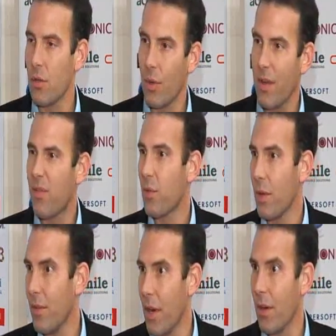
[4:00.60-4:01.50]
So we have
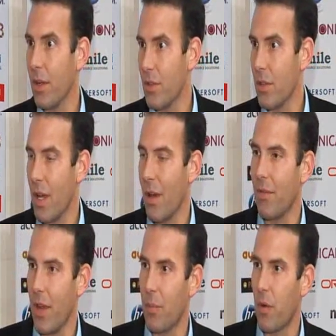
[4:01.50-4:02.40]
three variants of
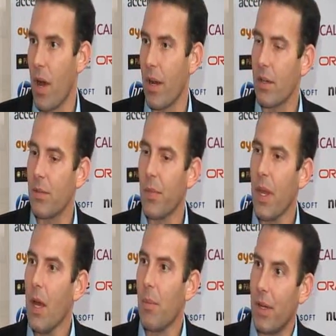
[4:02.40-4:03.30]
that product.
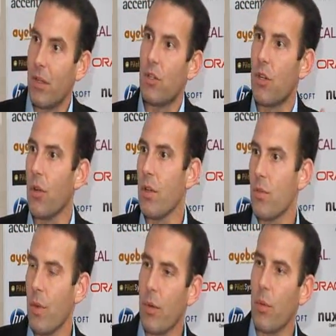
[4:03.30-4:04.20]
But at the show this
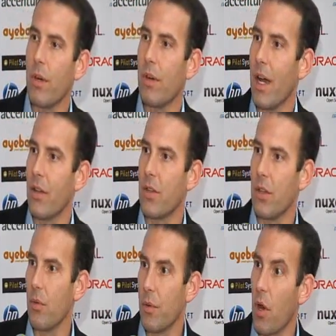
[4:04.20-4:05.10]
week, we are
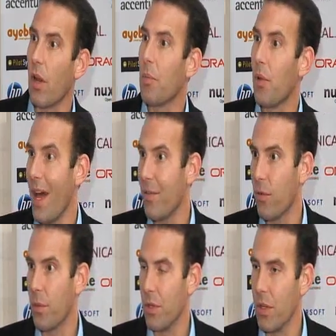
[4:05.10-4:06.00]
announcing what we call our
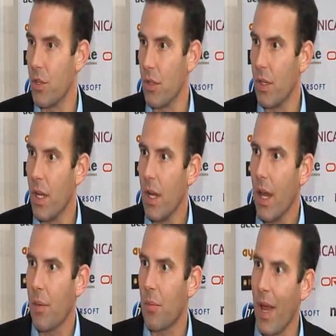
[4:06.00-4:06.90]
Platform Edition.
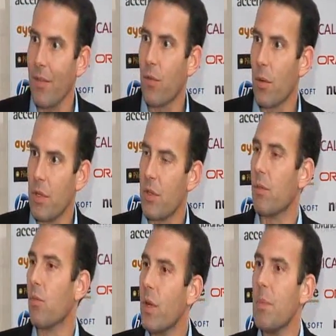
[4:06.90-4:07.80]
And Platform is a
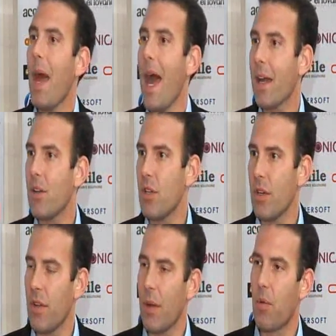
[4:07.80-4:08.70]
repackaging
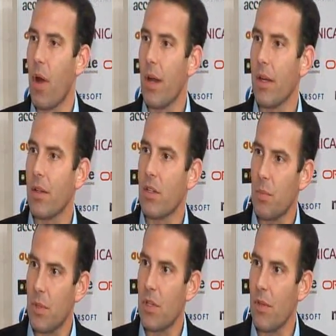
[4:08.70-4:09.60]
of that product
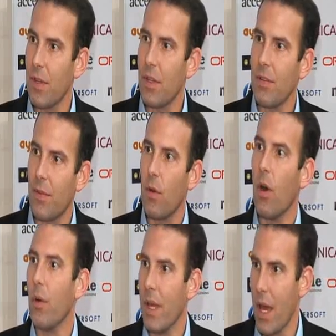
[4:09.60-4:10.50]
specifically for
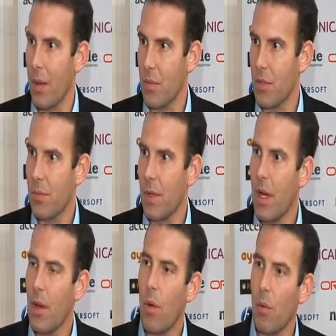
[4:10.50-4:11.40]
OEMs.
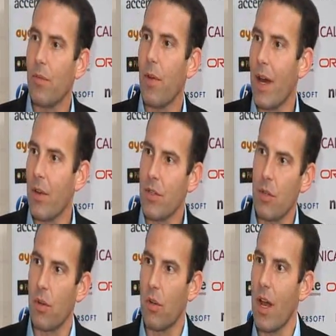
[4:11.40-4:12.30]
What we found is there
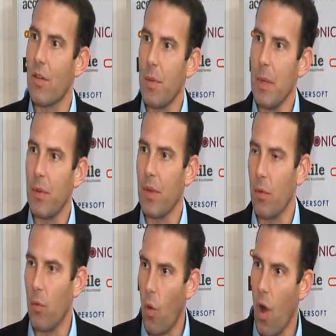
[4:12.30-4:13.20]
are a lot of people
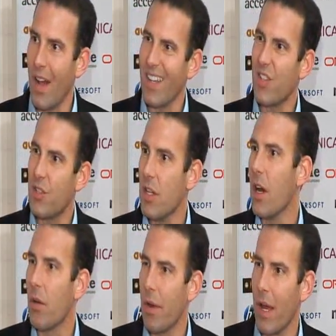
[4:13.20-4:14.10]
that want
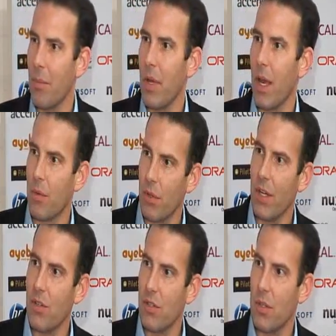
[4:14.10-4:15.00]
CRM and
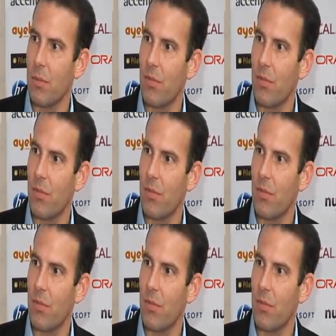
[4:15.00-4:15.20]
relationship